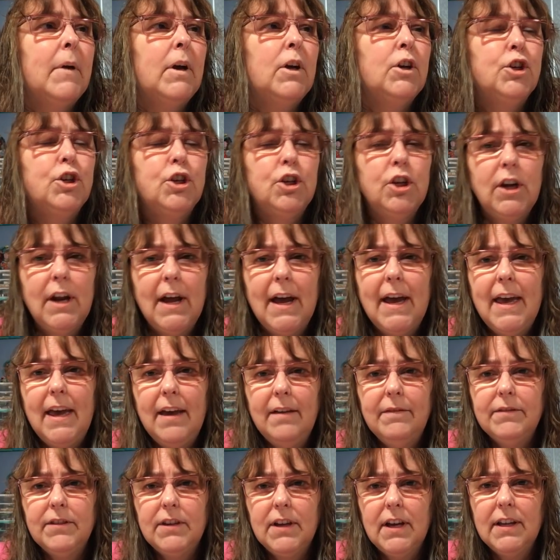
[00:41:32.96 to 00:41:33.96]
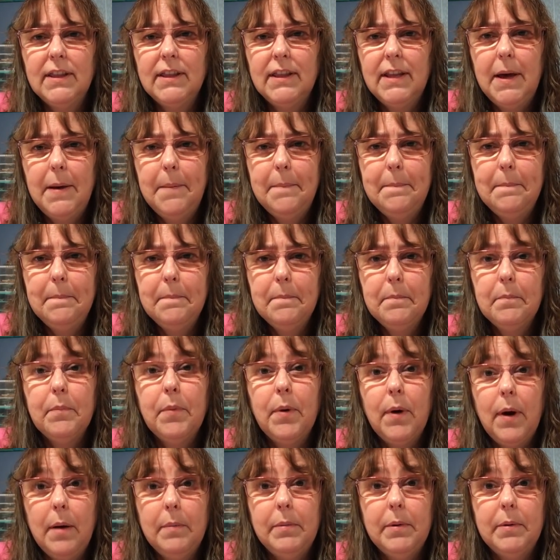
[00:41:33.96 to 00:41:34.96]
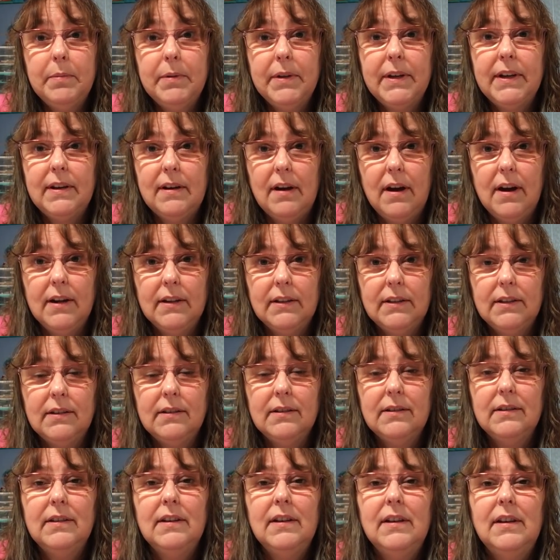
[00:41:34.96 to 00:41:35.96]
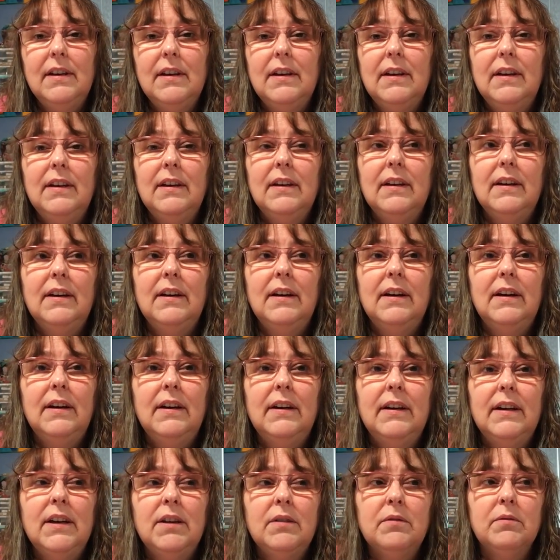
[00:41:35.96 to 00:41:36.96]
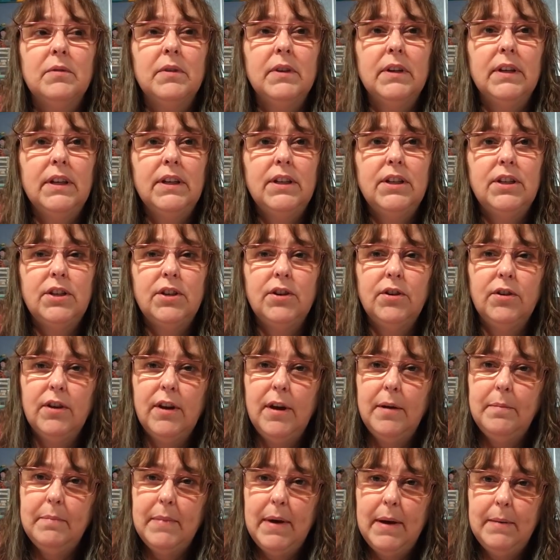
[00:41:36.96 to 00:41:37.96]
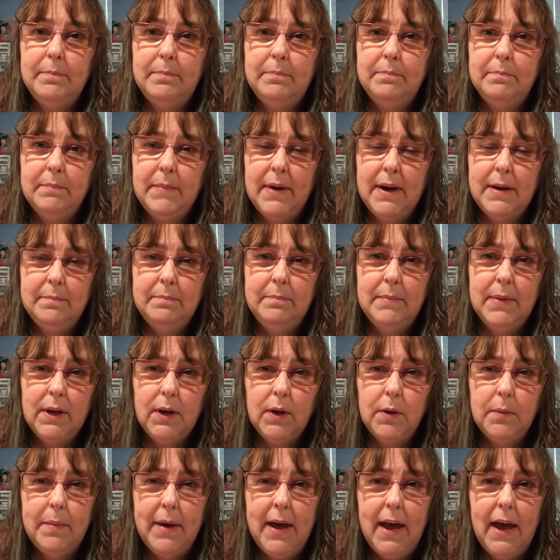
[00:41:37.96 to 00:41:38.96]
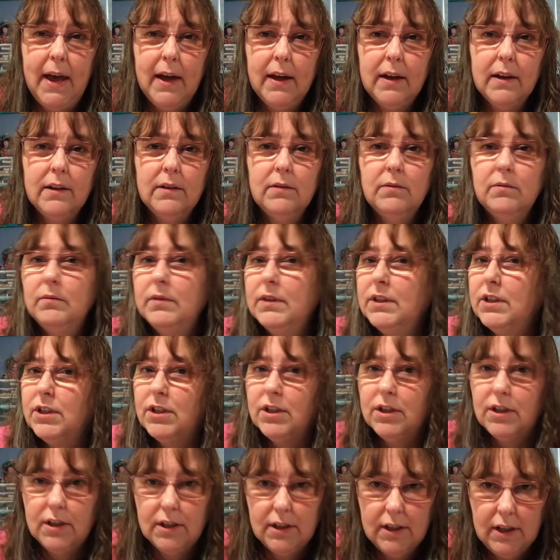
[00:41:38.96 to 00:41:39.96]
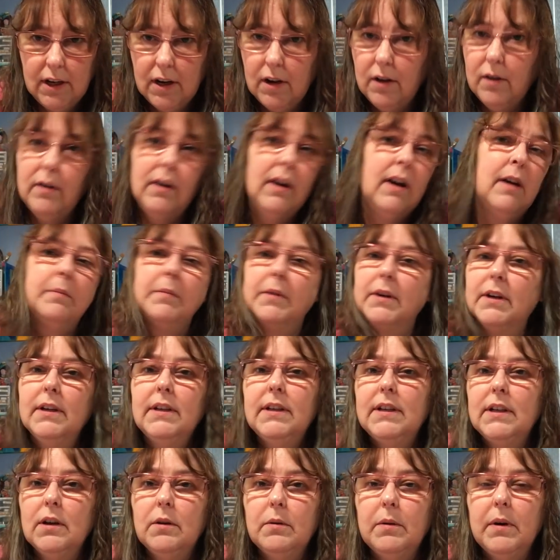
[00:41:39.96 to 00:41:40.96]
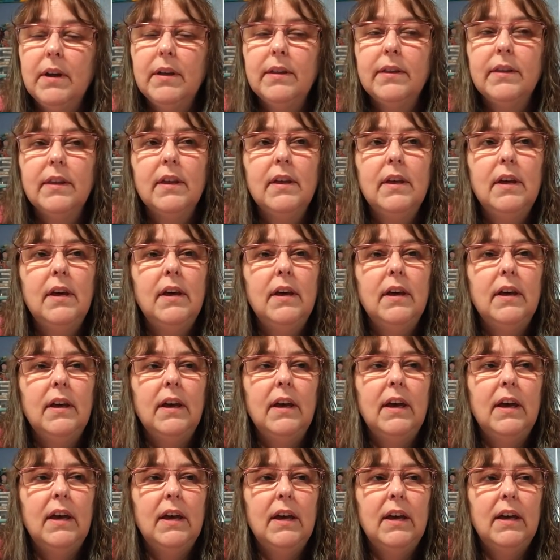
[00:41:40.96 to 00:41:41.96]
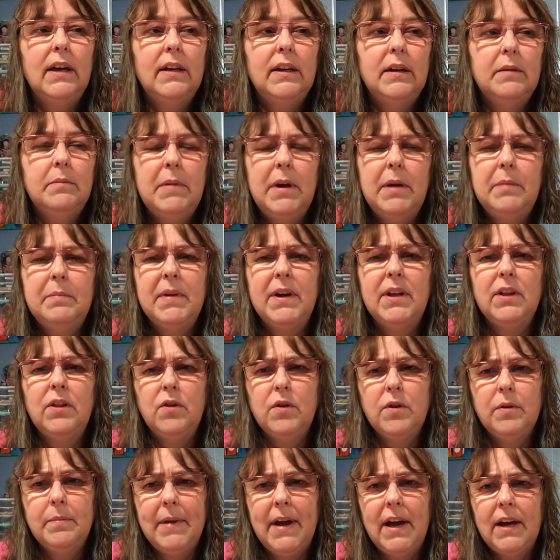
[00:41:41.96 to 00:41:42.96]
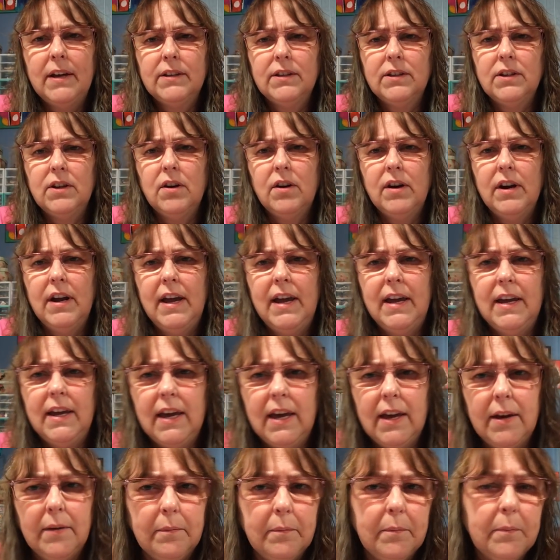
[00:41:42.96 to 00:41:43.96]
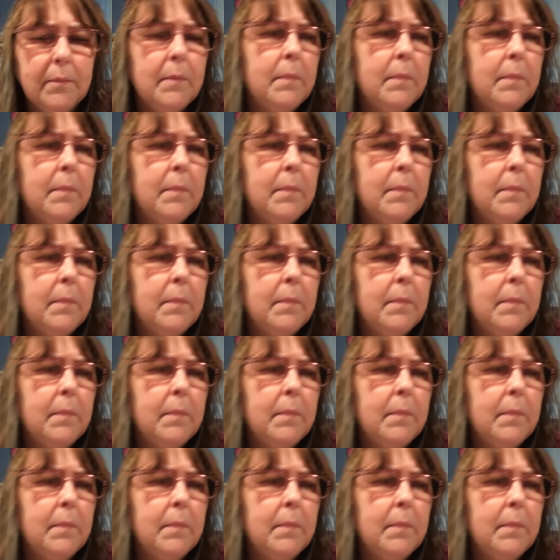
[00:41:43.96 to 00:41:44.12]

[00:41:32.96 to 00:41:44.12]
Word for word: should I have done them? Probably not. Uh, it really stirred up my, my middle back, which, you know, I'm going to deal with and it made my lower back start aching.